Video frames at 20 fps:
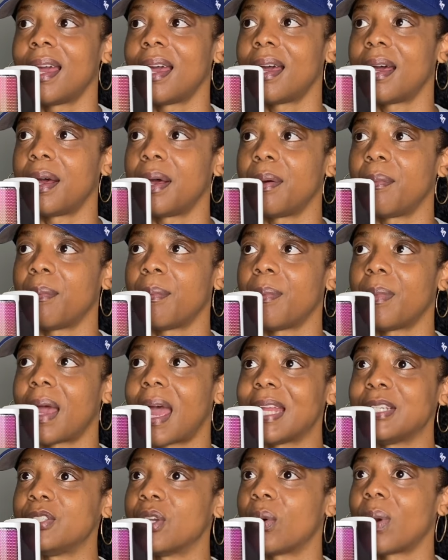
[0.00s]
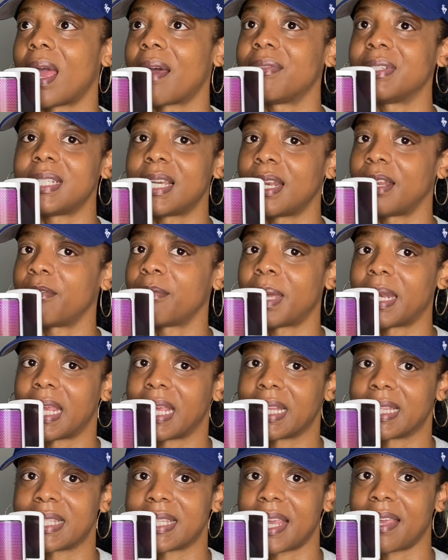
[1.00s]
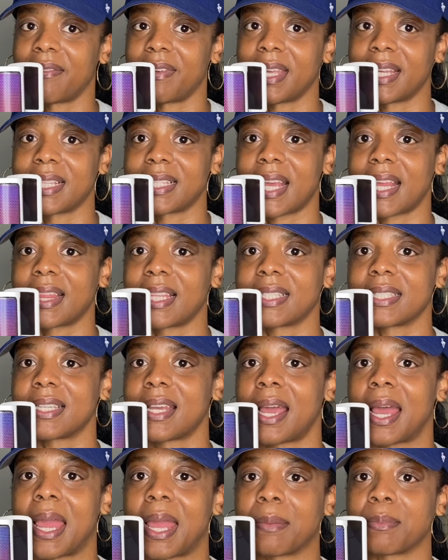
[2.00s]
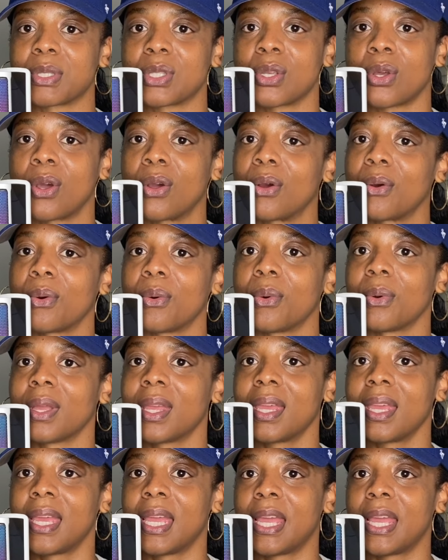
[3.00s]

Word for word: Um, I don't have a ton of money in savings at this time, so